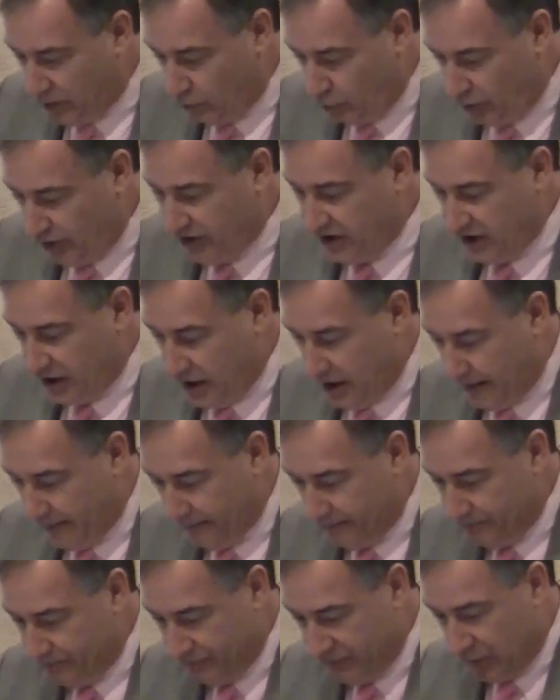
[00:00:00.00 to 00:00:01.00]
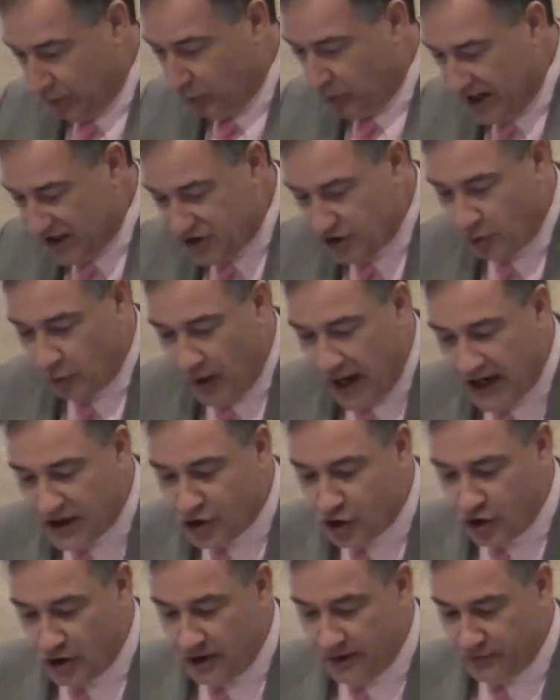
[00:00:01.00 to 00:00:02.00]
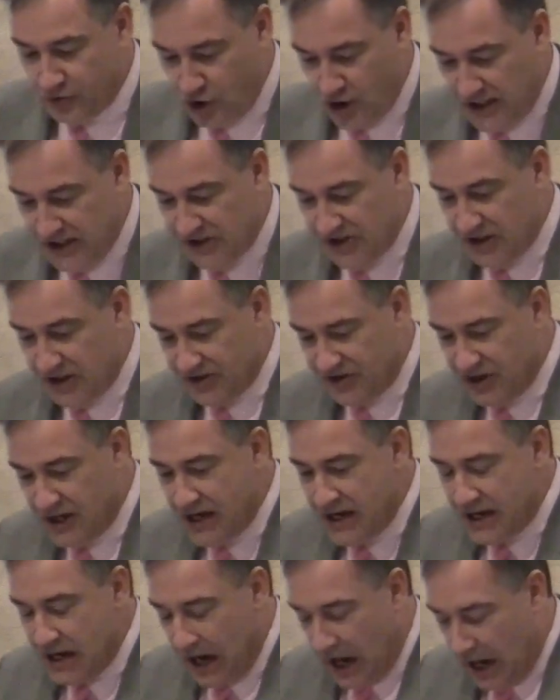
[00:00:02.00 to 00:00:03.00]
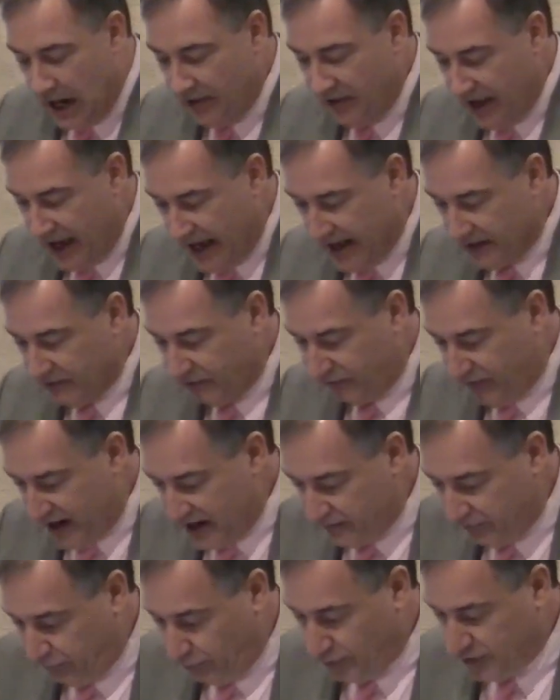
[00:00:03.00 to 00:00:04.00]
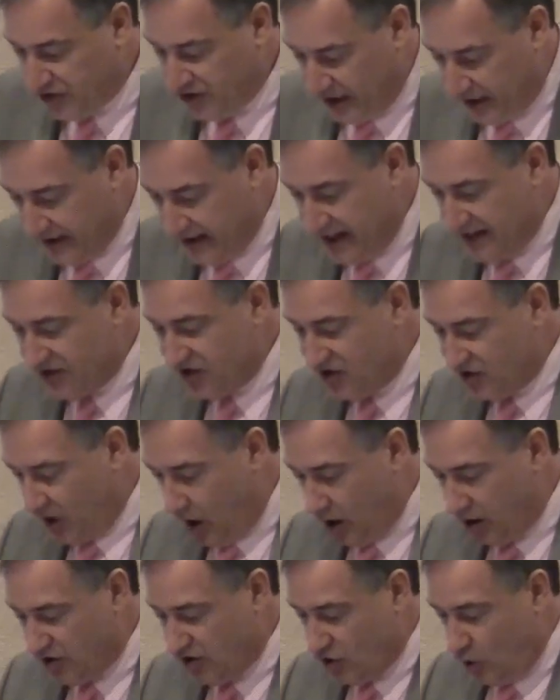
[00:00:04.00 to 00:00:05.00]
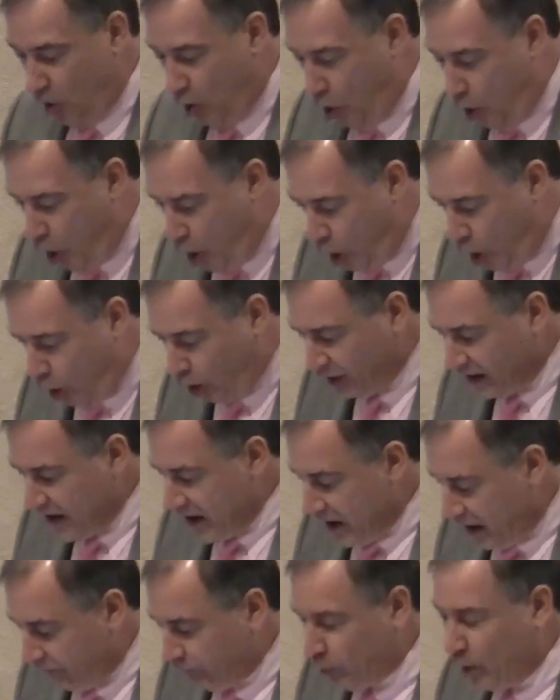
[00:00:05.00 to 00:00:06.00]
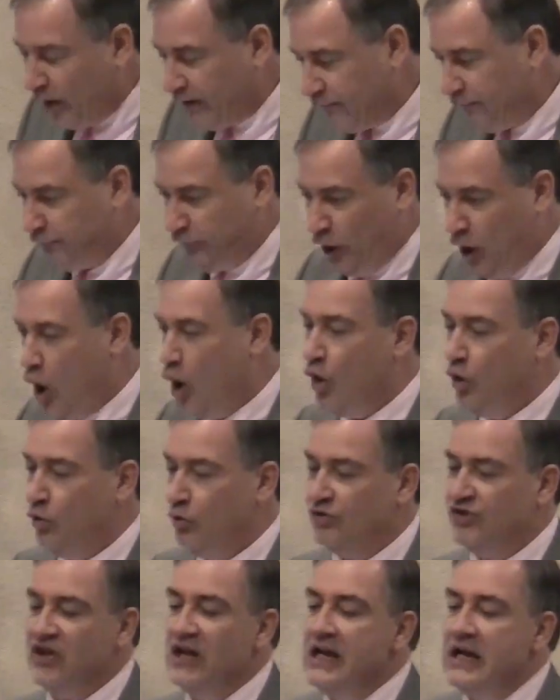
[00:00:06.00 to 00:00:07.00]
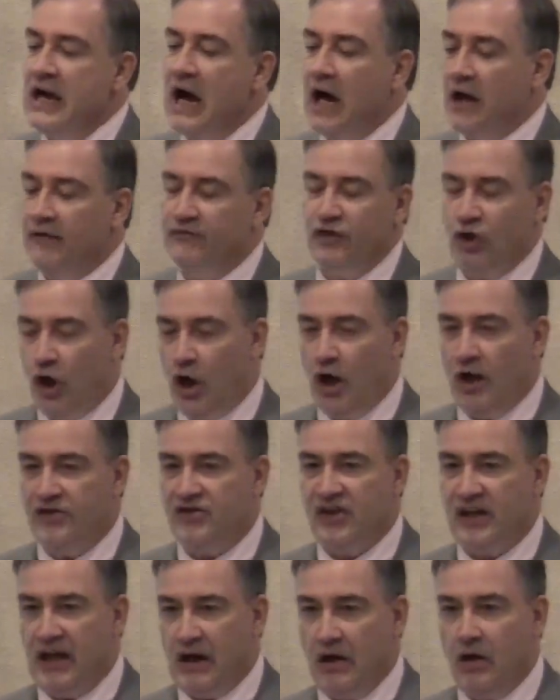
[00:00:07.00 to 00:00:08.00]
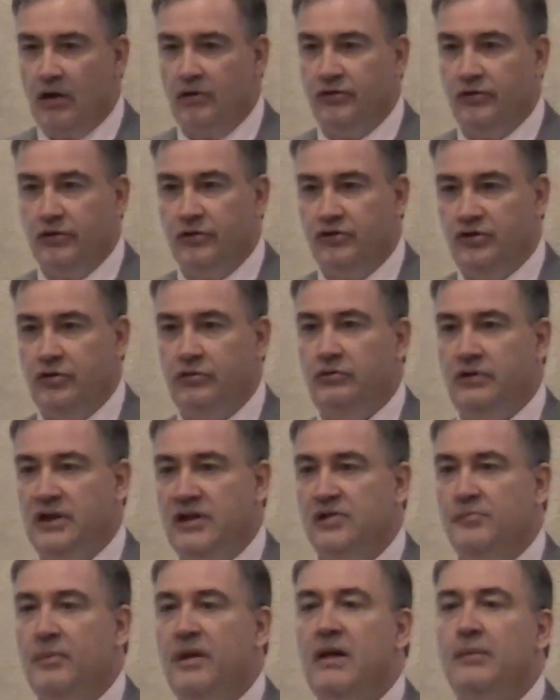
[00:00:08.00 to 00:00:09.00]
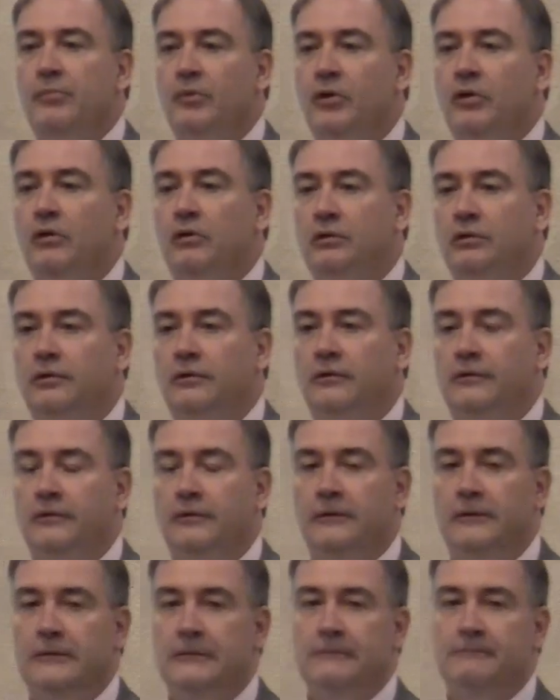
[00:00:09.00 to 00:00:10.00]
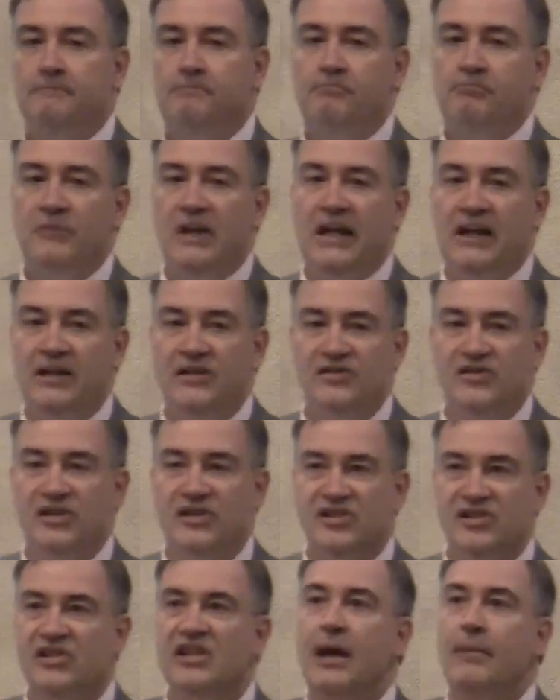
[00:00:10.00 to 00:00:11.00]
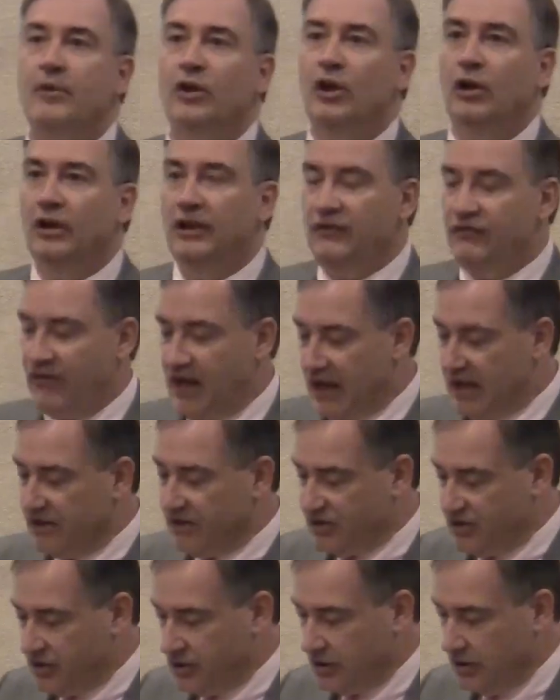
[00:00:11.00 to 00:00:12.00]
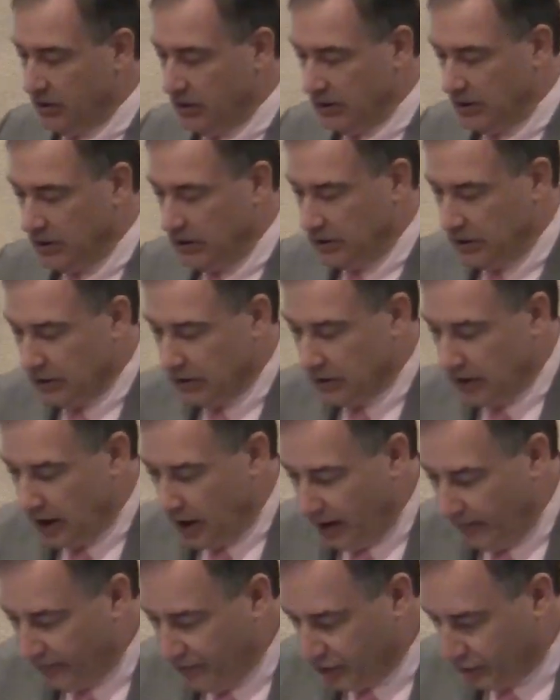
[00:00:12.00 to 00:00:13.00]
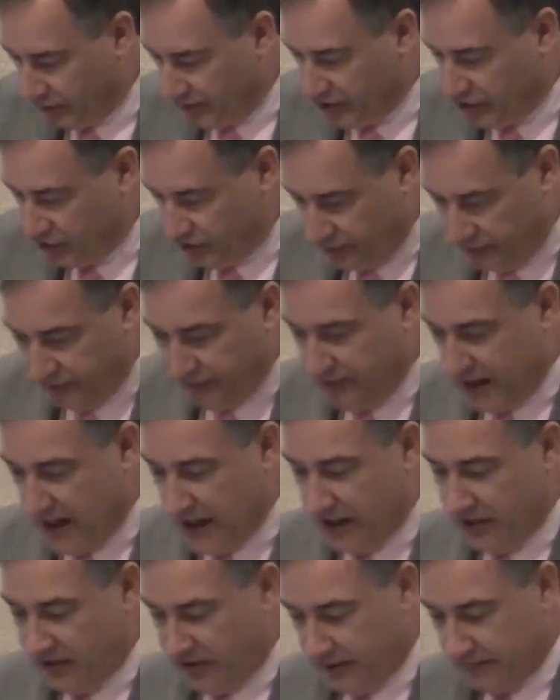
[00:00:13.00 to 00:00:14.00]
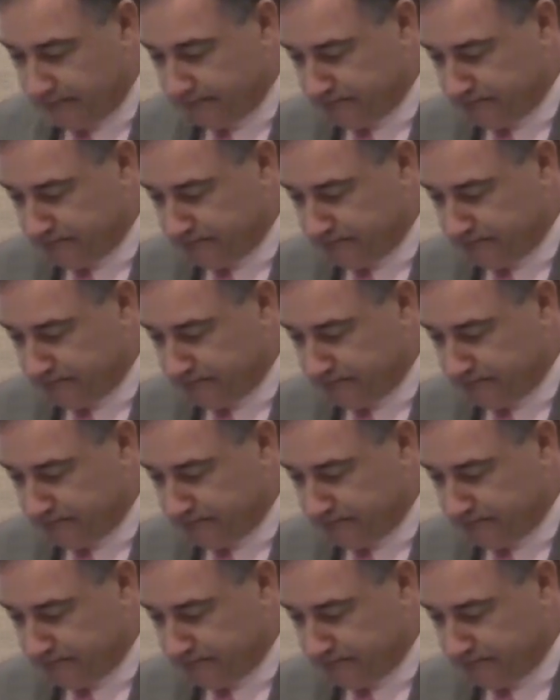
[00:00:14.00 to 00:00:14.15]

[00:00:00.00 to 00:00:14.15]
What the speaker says: would come. The resurrection of Jesus on that fateful Sunday starts all of what flows out of God's character to his people. It is the seminal event of the Christian faith.